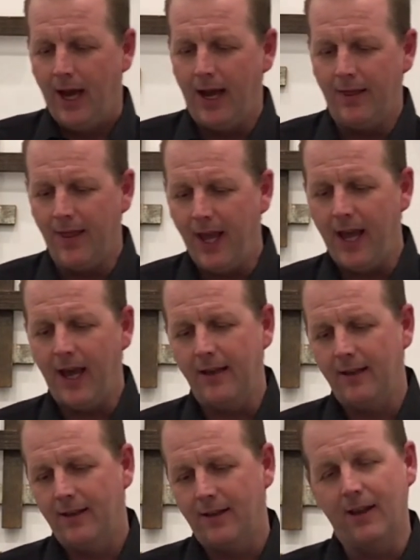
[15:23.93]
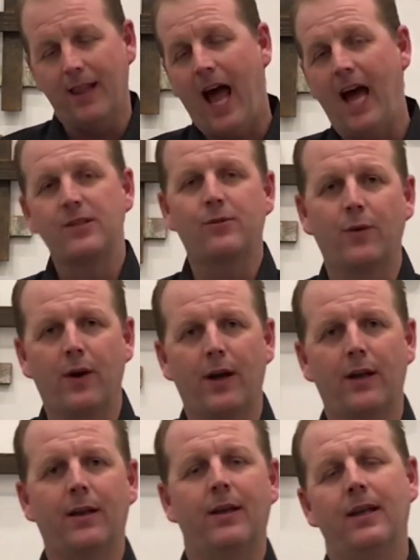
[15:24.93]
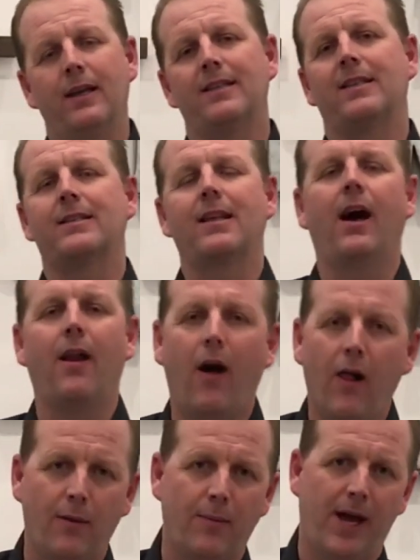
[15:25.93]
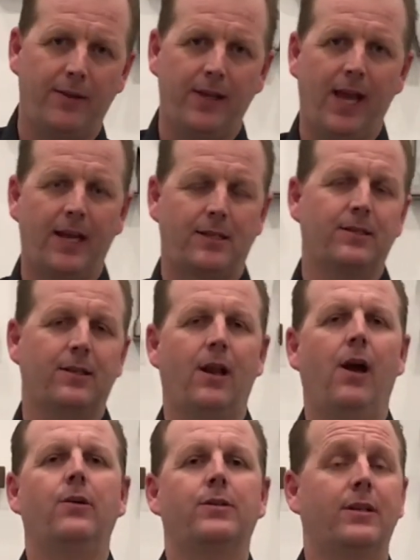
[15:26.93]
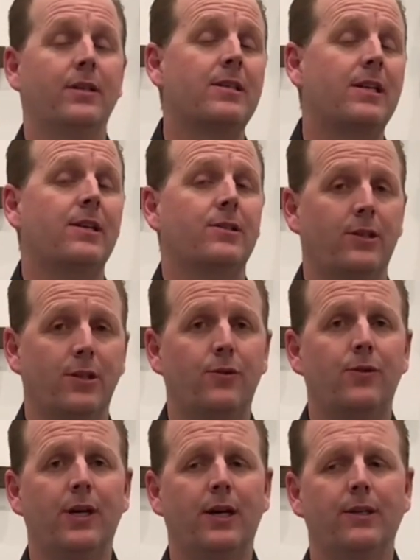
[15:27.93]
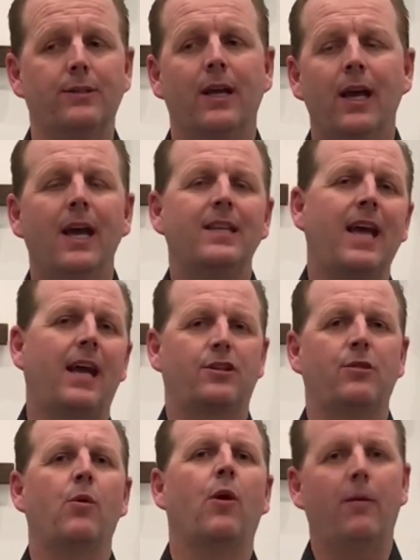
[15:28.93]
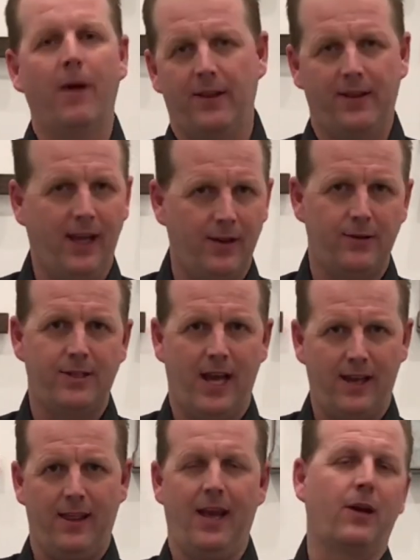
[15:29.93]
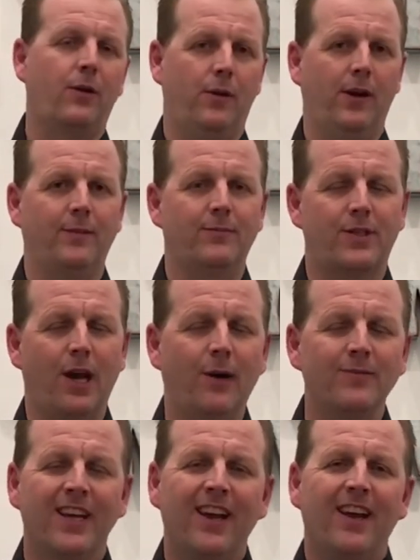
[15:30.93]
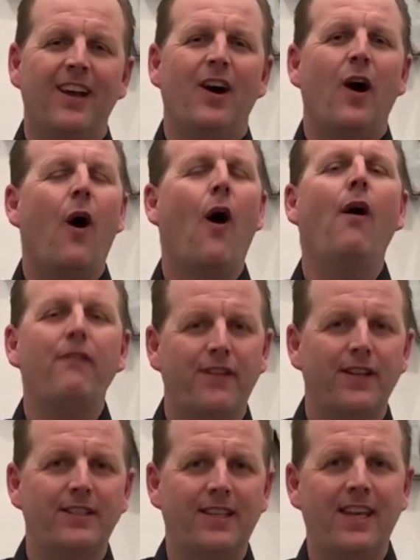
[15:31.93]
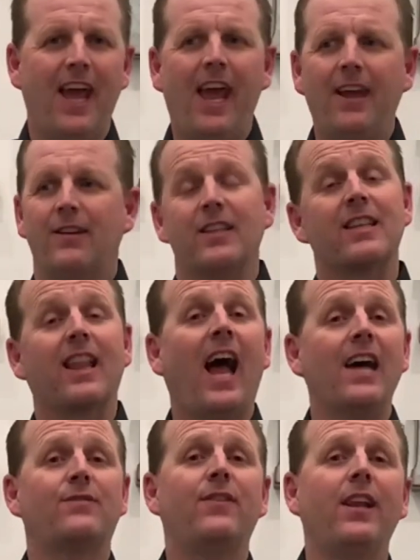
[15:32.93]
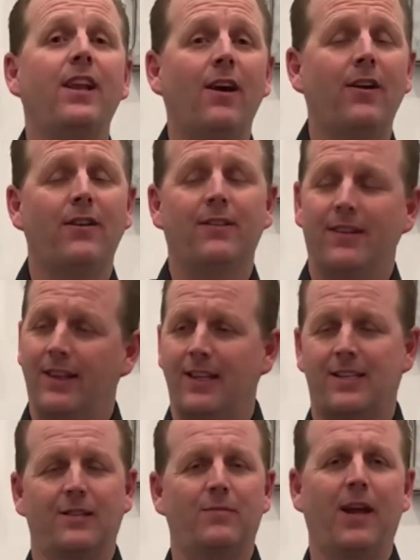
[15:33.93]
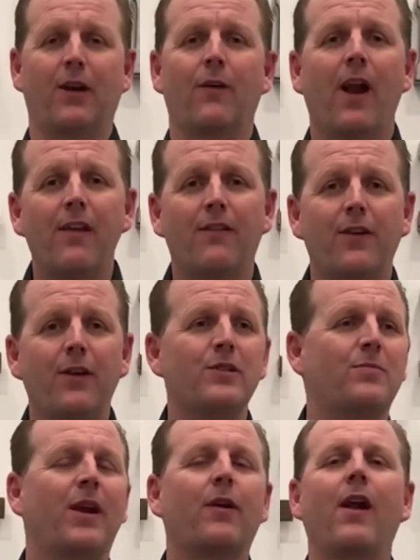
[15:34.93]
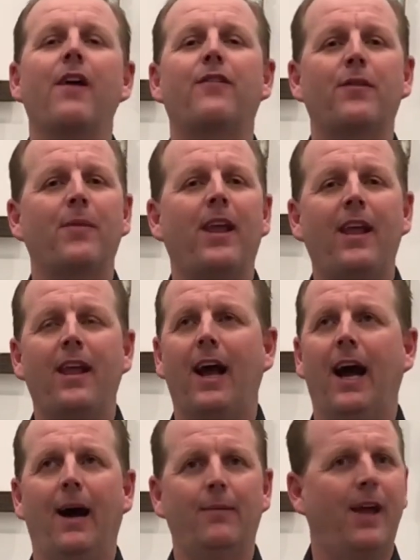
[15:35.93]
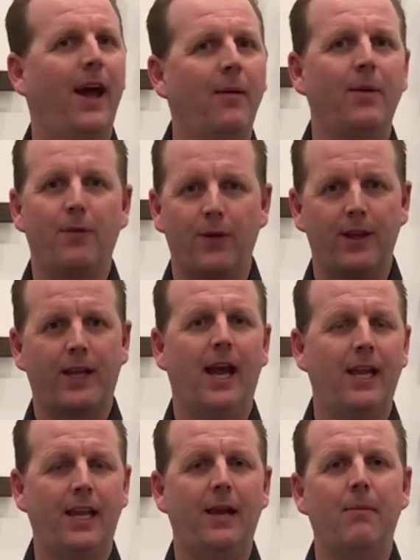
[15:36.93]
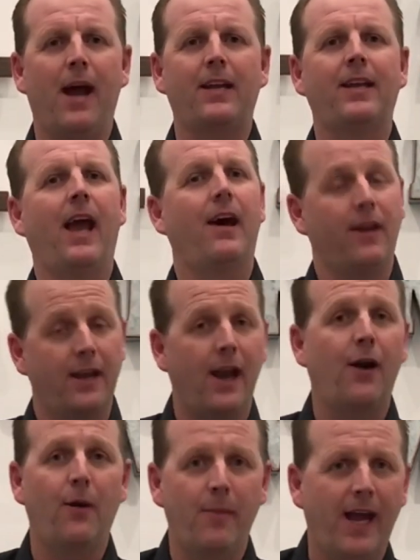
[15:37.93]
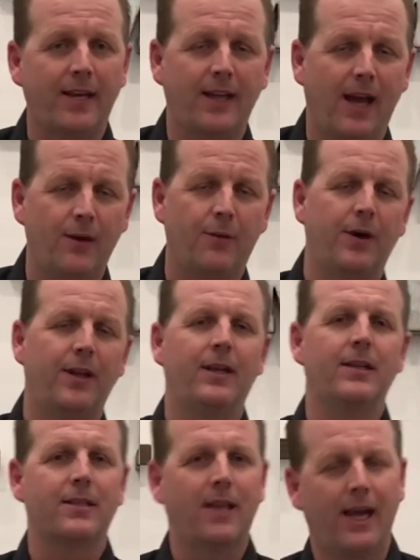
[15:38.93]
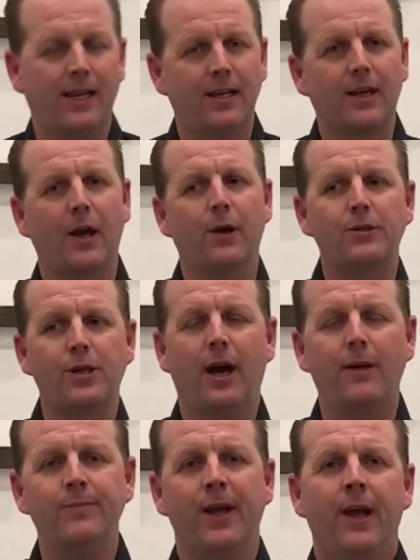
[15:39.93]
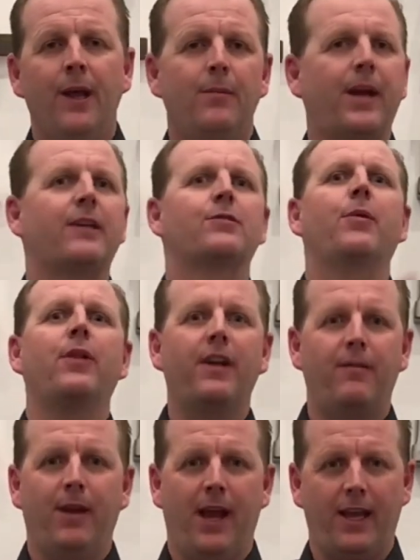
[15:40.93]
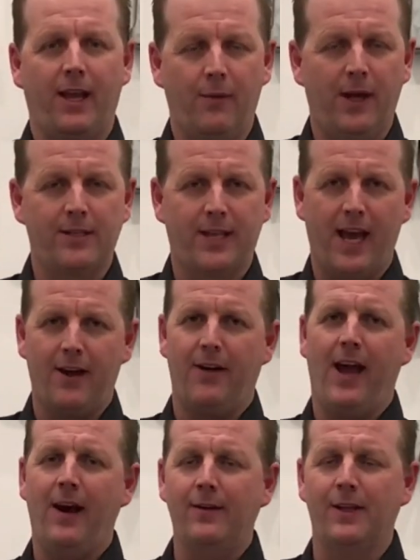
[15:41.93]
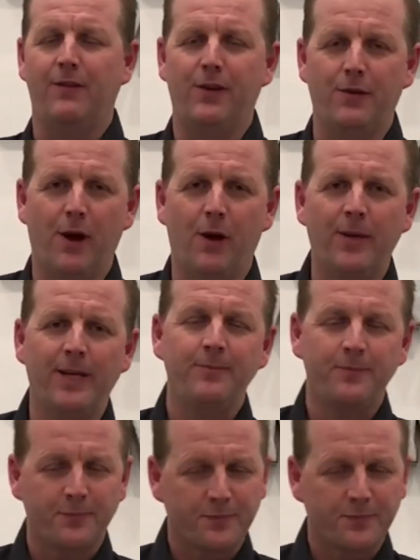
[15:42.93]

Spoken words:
And then the last one is it's not all about the X's and O's and the skills and the drills. It's actually more about the other side of that coin. So hopefully today, this last video, this has been great for you. It's been great for me. It helped me really kind of get back down and narrow back down to what it is that I need to coach on. Because believe me, I get way scattered out. If you know me,